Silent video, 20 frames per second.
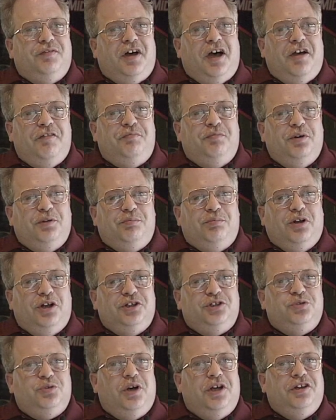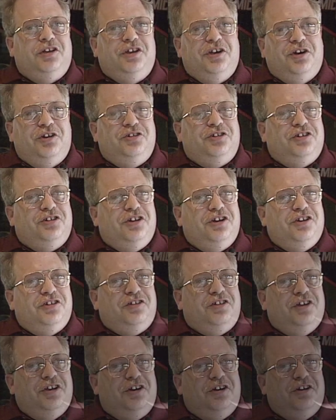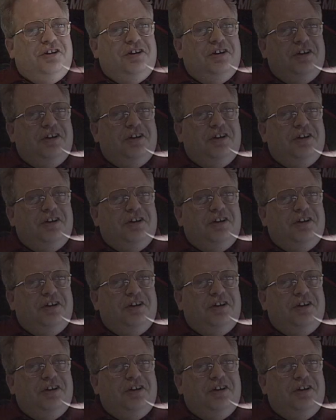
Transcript: I've put blood, sweat, and tears into this theater,